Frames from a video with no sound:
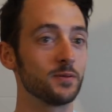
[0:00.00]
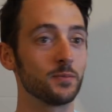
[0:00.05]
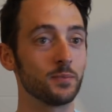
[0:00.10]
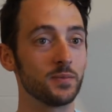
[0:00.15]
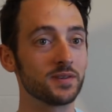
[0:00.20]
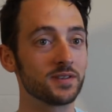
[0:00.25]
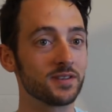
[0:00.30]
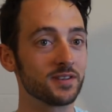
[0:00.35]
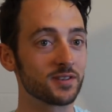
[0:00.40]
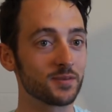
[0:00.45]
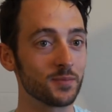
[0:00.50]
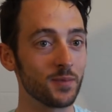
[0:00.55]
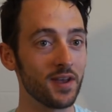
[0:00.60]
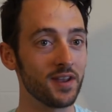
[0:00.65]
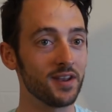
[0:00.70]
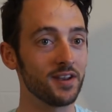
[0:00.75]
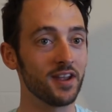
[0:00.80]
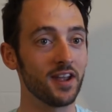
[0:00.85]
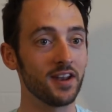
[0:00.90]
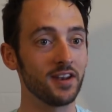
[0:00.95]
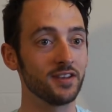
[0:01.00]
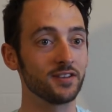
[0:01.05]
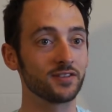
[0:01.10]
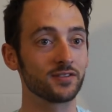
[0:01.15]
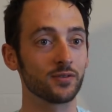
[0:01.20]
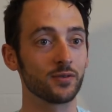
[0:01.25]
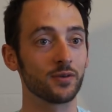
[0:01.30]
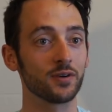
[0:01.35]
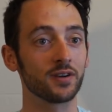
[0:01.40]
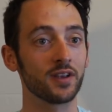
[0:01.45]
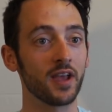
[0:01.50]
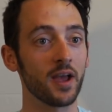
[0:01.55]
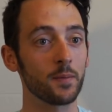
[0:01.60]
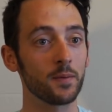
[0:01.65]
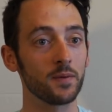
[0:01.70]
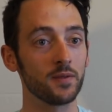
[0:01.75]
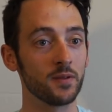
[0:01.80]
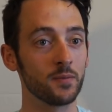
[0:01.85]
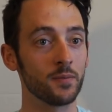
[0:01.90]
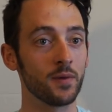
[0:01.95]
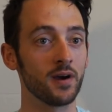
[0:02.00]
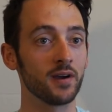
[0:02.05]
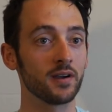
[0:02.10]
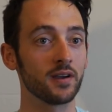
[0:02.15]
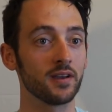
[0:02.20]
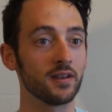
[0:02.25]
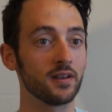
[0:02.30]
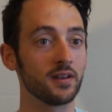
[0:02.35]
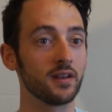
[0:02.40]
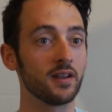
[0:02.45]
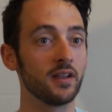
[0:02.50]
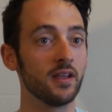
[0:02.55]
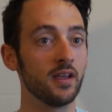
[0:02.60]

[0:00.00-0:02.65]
businessman, and he saw a gap in the market